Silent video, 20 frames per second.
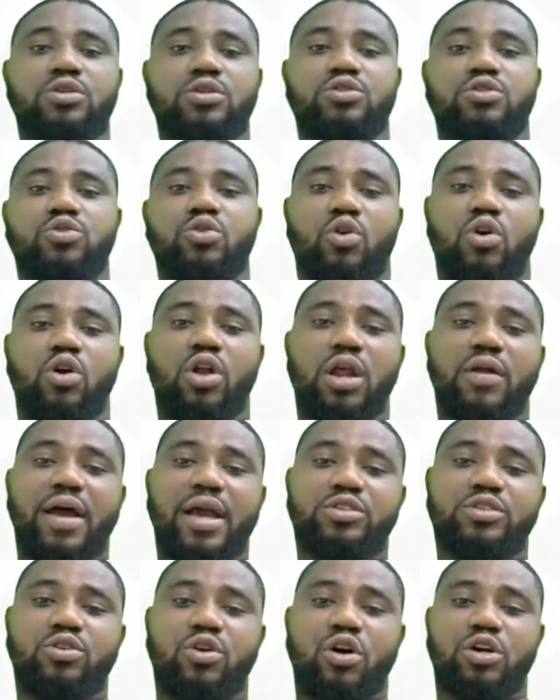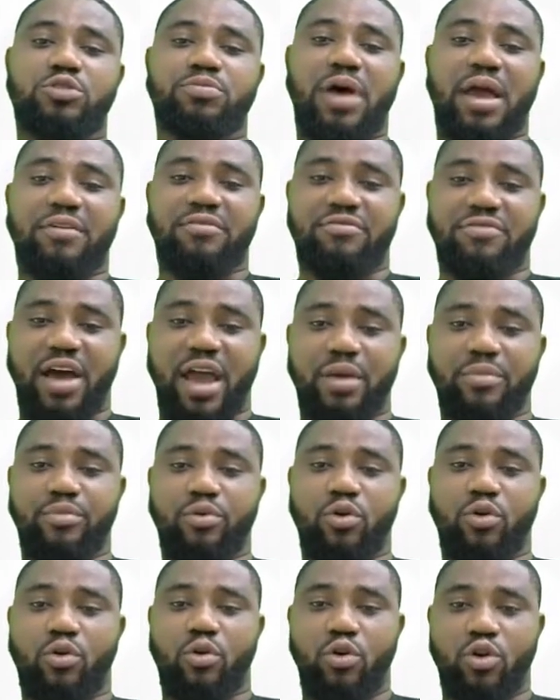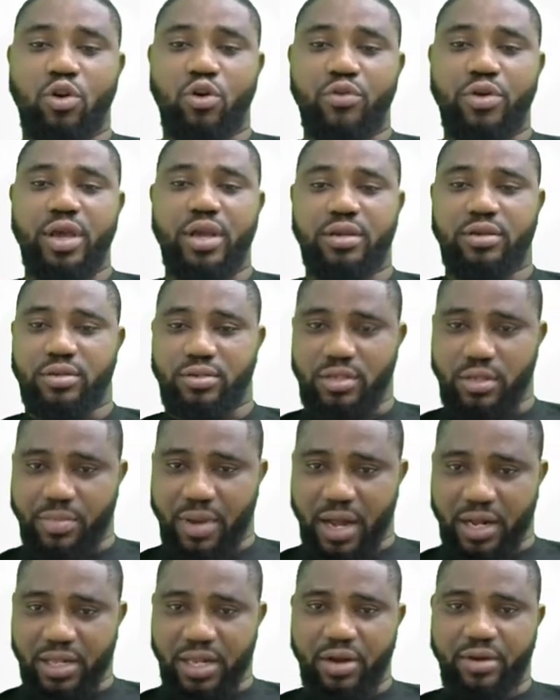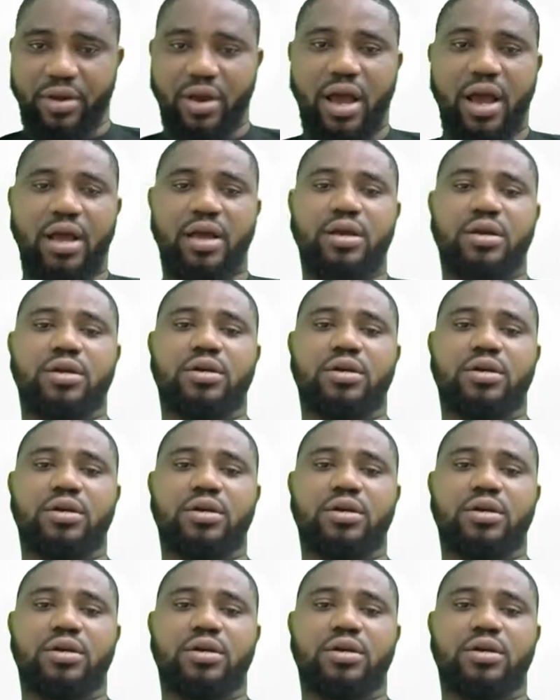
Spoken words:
So cholera is caused by Vibrio cholerae, it's a bacteria.